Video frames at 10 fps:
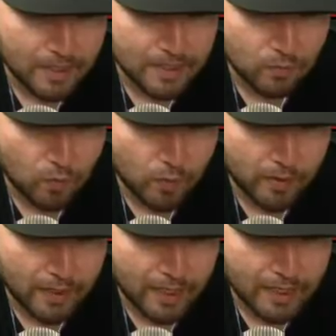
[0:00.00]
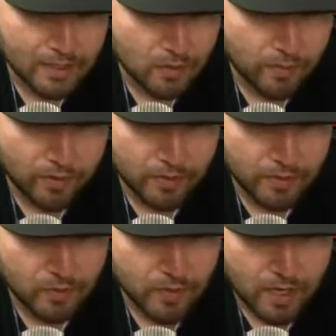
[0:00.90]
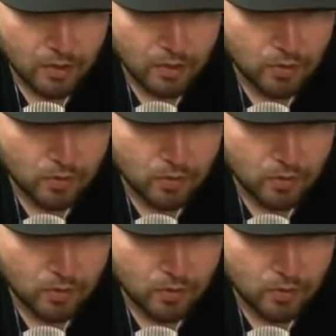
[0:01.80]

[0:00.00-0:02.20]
WOBA and ISO are pretty much right on cue,